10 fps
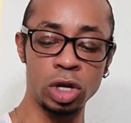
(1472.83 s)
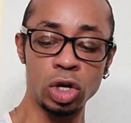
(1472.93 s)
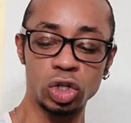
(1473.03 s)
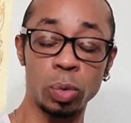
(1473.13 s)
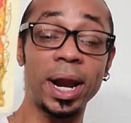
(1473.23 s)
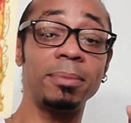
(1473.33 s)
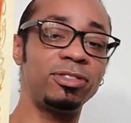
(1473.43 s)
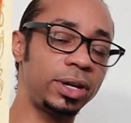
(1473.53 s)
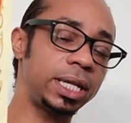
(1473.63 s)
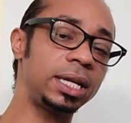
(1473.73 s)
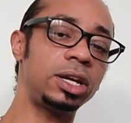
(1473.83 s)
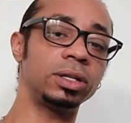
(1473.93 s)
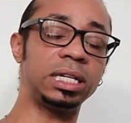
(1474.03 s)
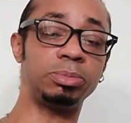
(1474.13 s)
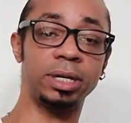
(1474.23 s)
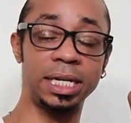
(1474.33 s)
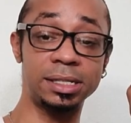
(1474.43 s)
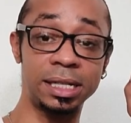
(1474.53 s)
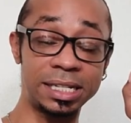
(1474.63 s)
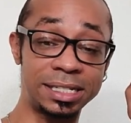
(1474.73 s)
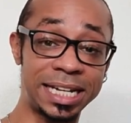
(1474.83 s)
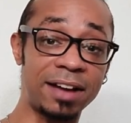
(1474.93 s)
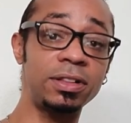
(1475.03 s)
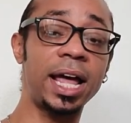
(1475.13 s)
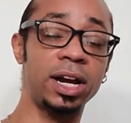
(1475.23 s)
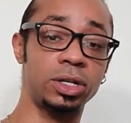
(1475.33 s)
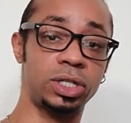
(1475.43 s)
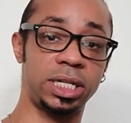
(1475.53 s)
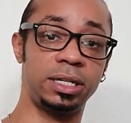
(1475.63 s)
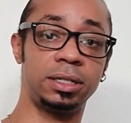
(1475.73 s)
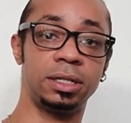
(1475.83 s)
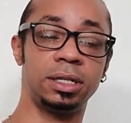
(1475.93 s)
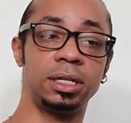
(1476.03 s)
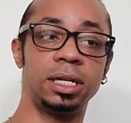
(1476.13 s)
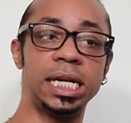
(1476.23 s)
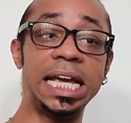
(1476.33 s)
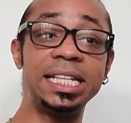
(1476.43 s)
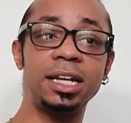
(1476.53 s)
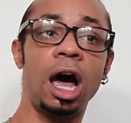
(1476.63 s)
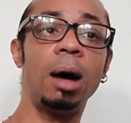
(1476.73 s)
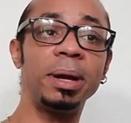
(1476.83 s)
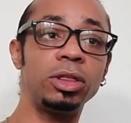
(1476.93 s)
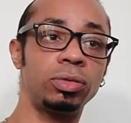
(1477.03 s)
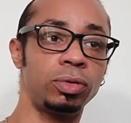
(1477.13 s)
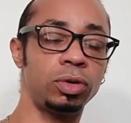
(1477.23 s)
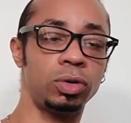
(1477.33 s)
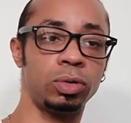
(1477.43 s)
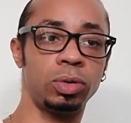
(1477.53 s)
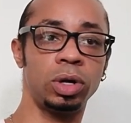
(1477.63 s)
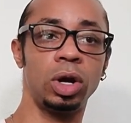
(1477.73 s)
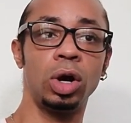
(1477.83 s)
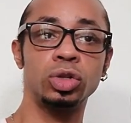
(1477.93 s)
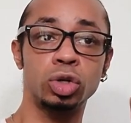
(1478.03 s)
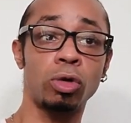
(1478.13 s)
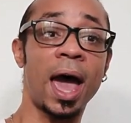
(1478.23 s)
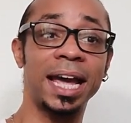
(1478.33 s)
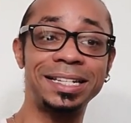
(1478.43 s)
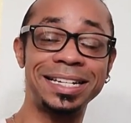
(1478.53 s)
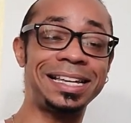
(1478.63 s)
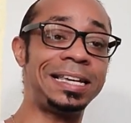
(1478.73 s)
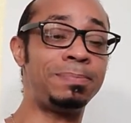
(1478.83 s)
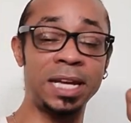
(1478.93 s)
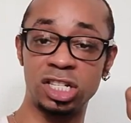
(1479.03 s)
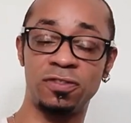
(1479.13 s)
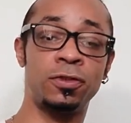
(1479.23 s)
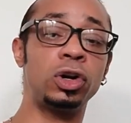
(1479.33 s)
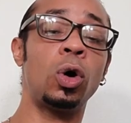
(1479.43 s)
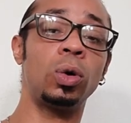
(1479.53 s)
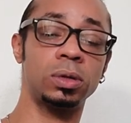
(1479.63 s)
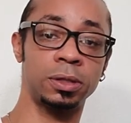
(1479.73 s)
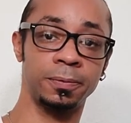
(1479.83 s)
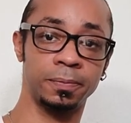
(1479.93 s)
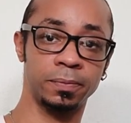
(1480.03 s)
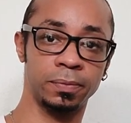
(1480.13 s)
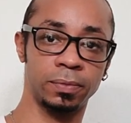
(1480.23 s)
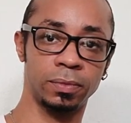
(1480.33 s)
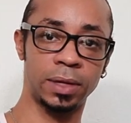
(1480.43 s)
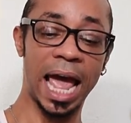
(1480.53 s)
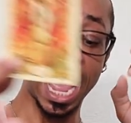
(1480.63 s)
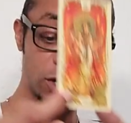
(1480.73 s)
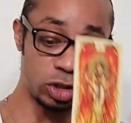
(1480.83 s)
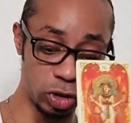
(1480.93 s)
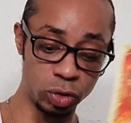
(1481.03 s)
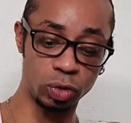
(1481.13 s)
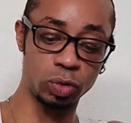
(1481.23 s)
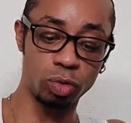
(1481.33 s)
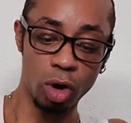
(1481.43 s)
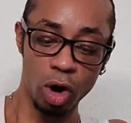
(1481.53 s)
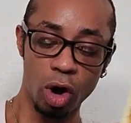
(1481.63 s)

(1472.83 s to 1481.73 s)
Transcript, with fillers: So, what I'm feeling here, Libra, is this devil energy is coming through trying to keep its foothold as you